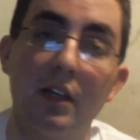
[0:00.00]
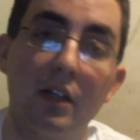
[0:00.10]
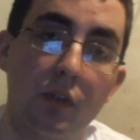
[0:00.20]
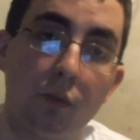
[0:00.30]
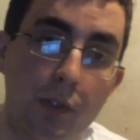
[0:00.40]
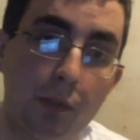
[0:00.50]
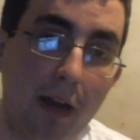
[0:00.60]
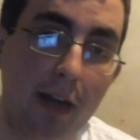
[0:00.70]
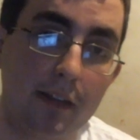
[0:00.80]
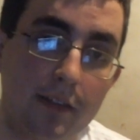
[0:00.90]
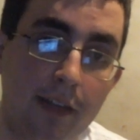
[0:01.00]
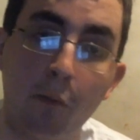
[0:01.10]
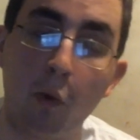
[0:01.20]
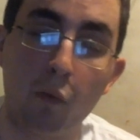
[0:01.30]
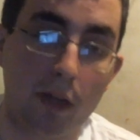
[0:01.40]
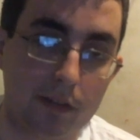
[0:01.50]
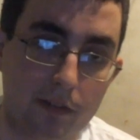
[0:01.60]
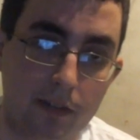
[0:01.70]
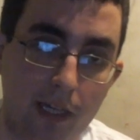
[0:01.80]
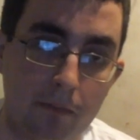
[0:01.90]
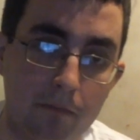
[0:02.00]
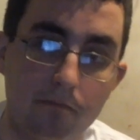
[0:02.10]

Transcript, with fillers: So when you buy this game or rent this game,